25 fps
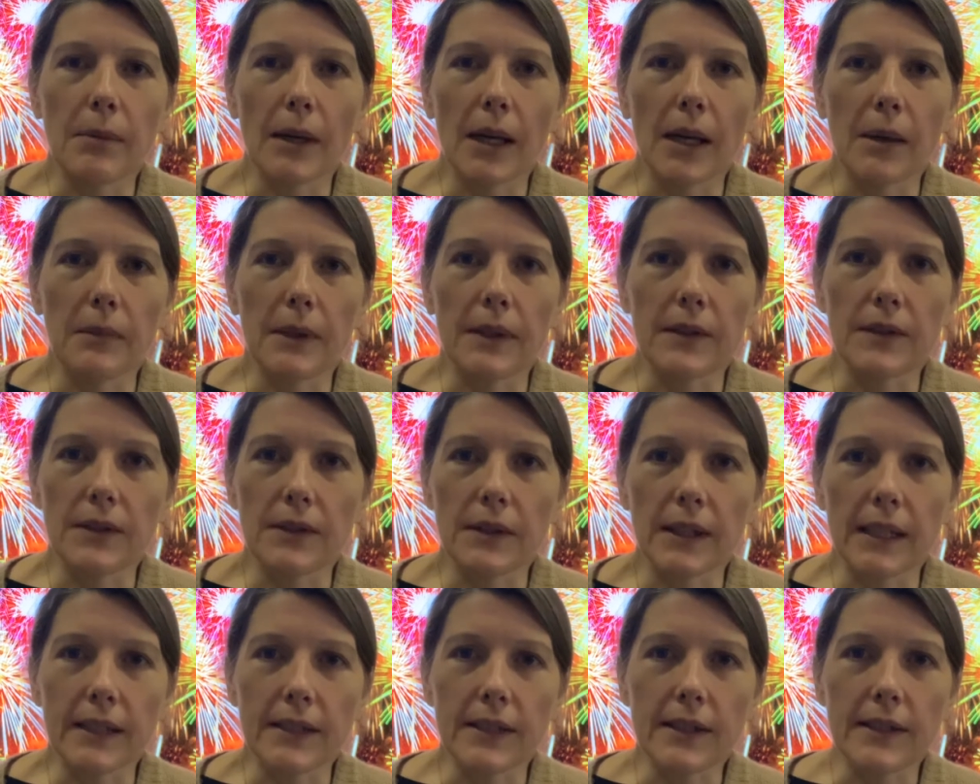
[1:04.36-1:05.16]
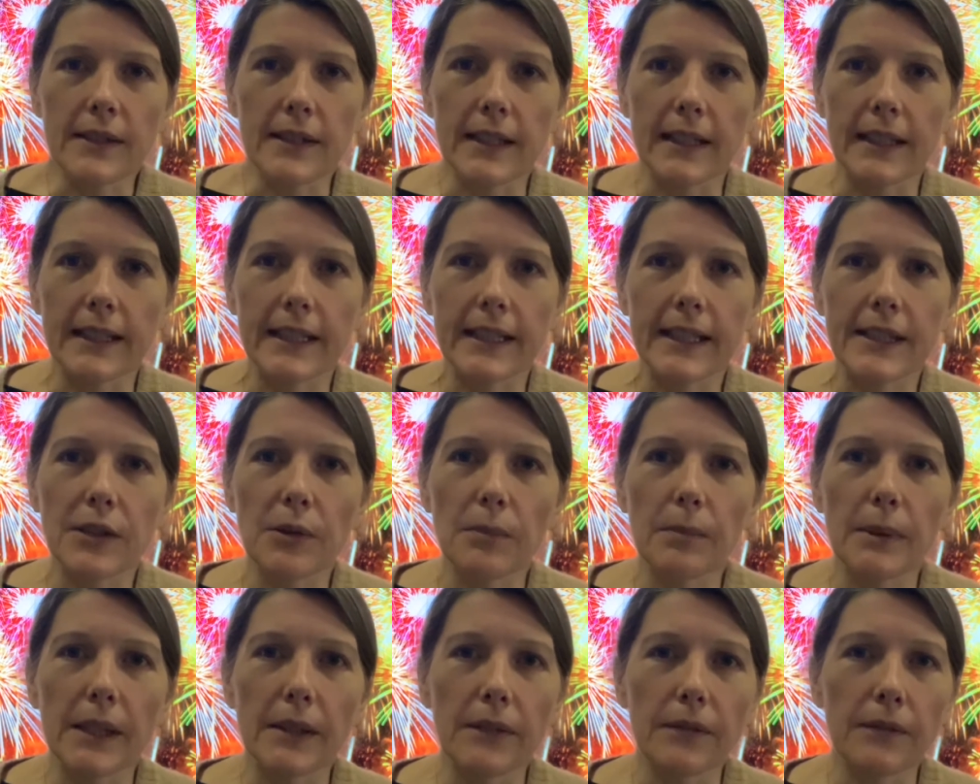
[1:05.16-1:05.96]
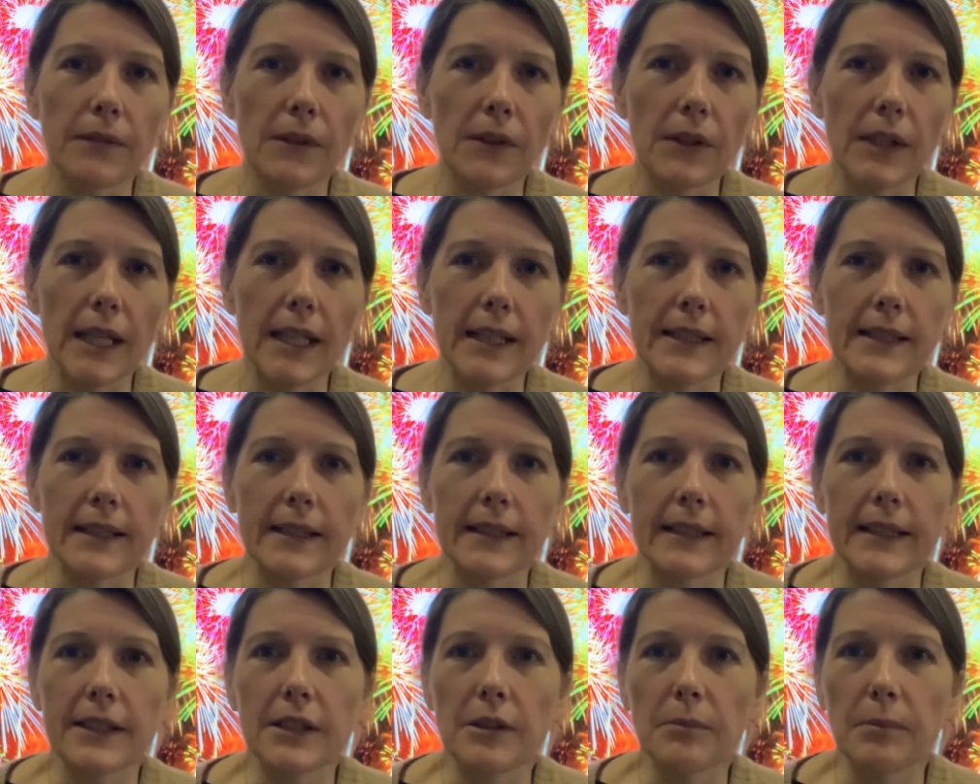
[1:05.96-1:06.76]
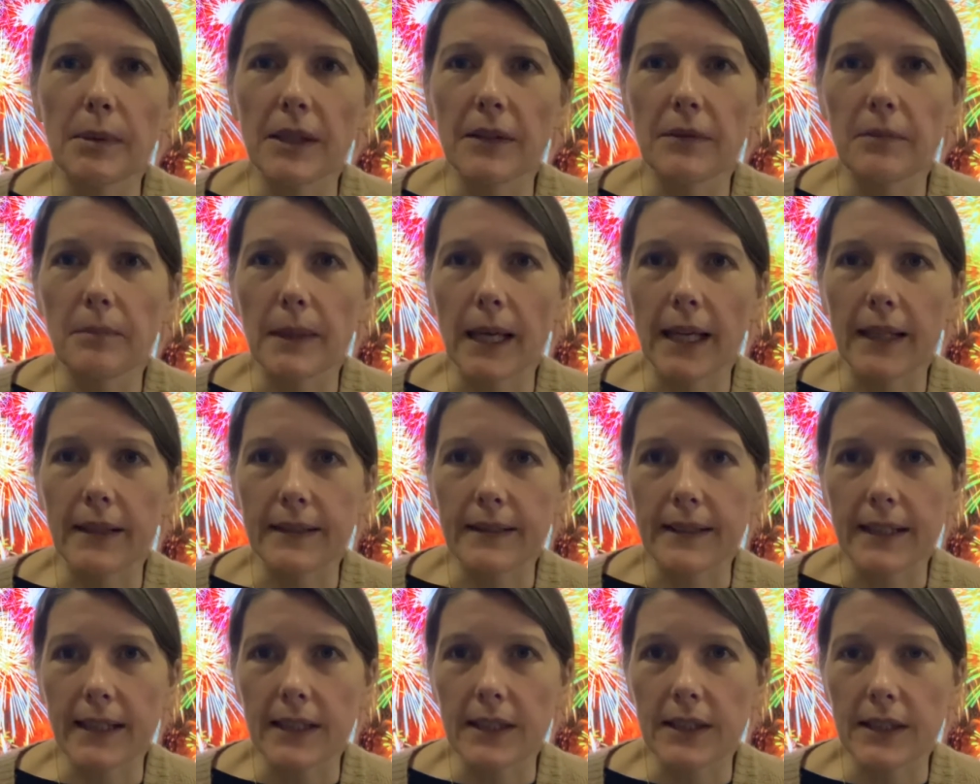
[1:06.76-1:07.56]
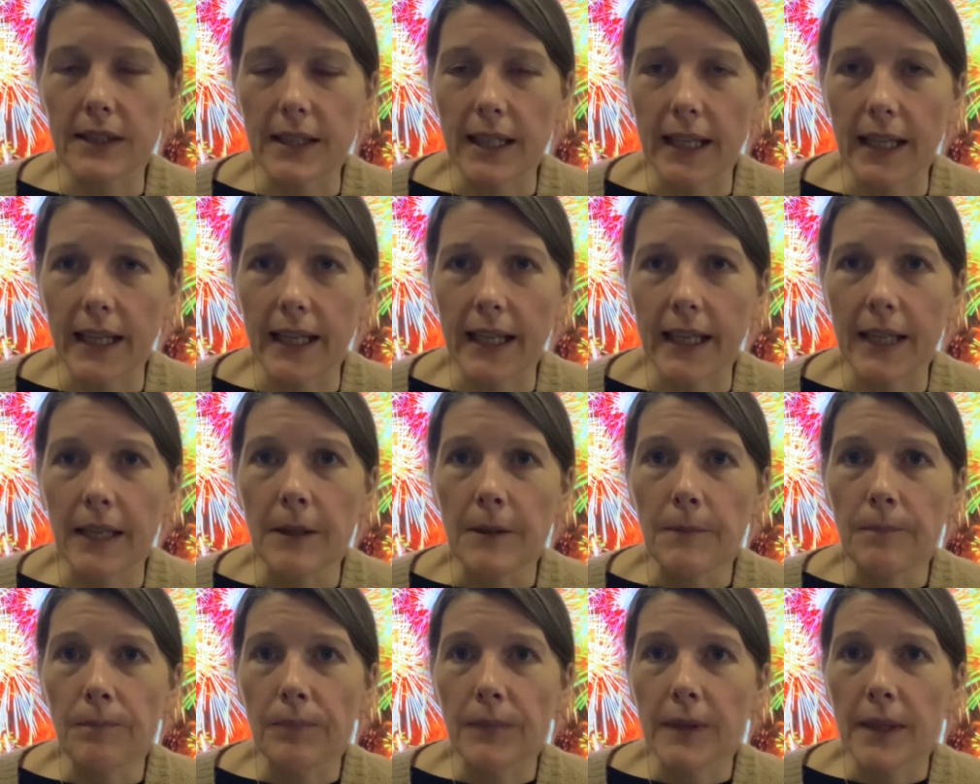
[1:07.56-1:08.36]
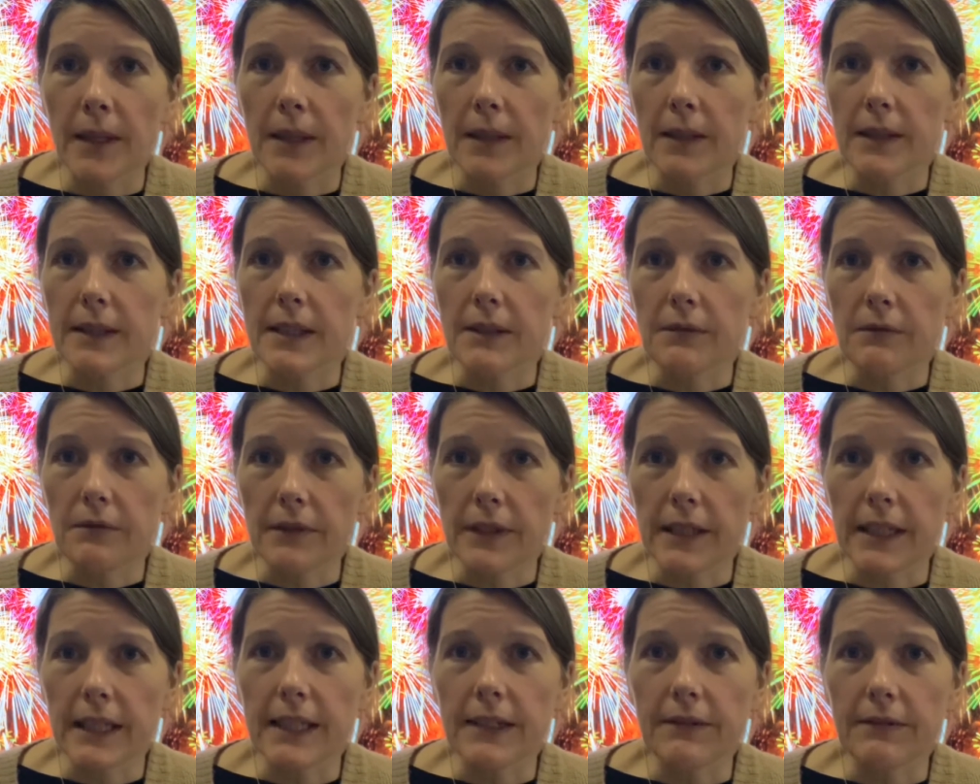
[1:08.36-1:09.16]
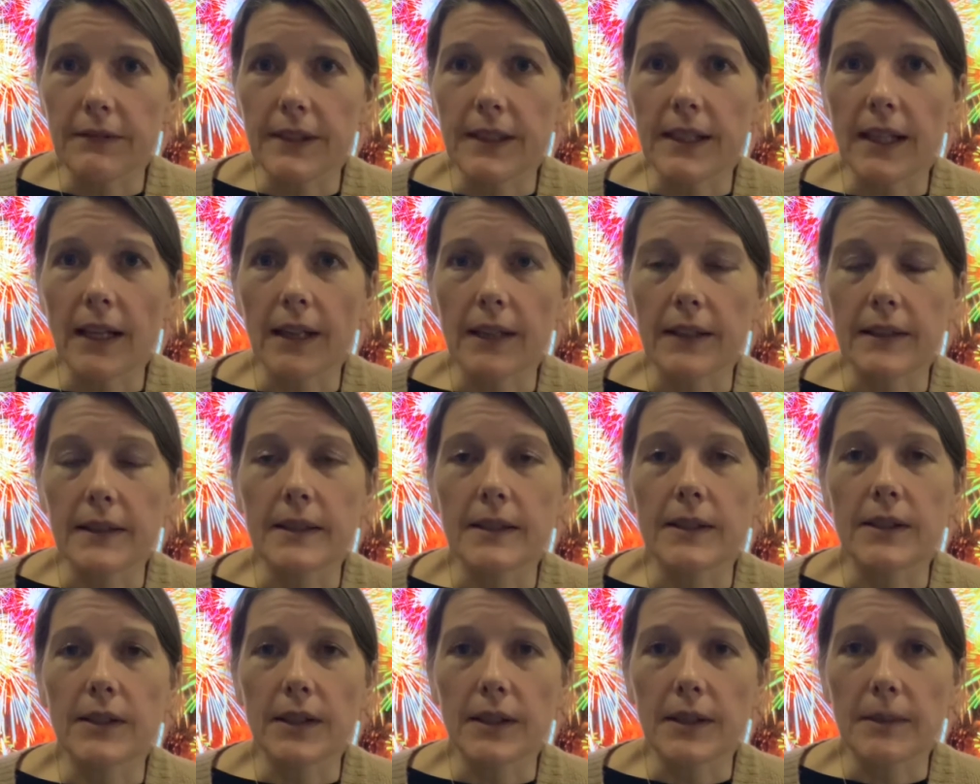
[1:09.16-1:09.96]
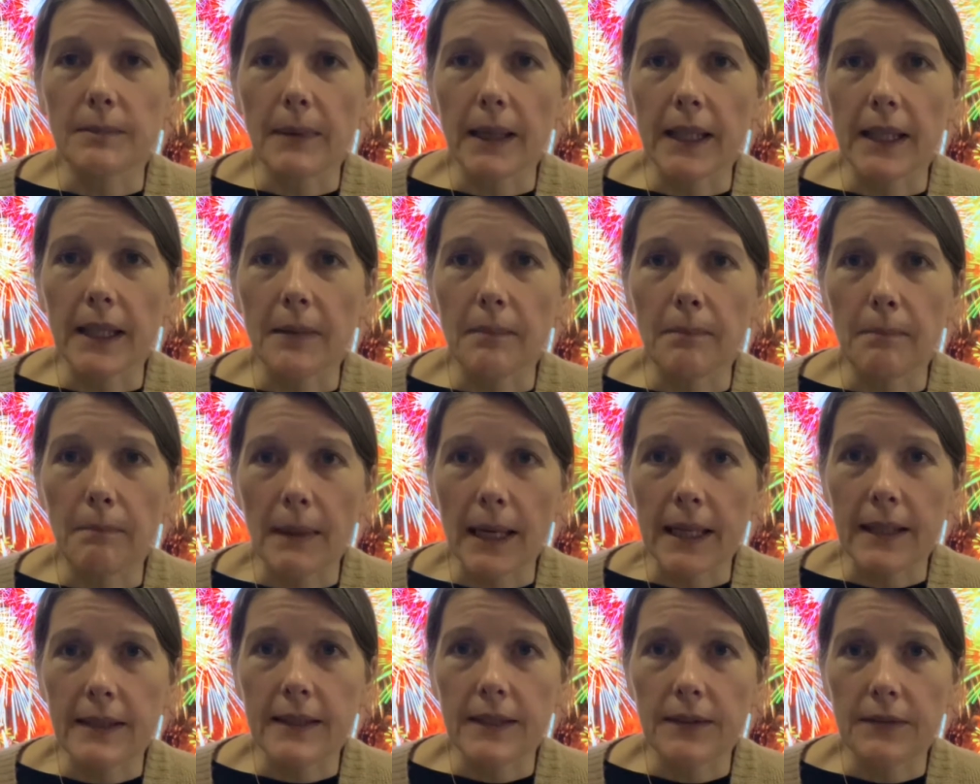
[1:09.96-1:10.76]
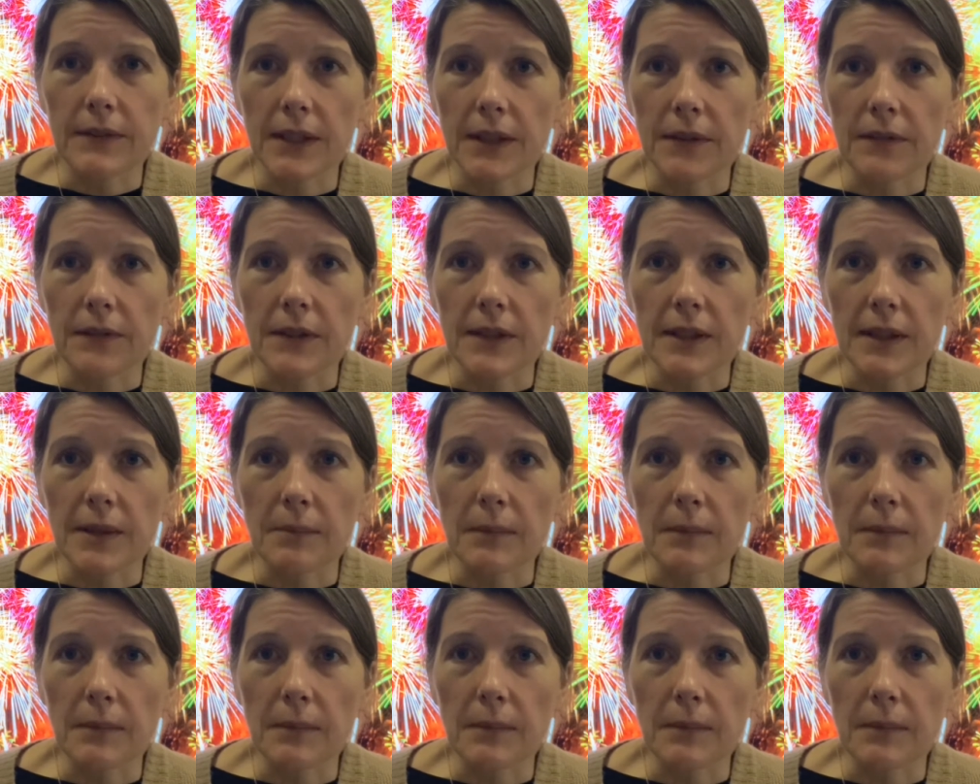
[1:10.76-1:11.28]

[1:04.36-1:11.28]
up with doing just a little bit of phonics, a little bit of maths each day, because it really does just make a massive difference.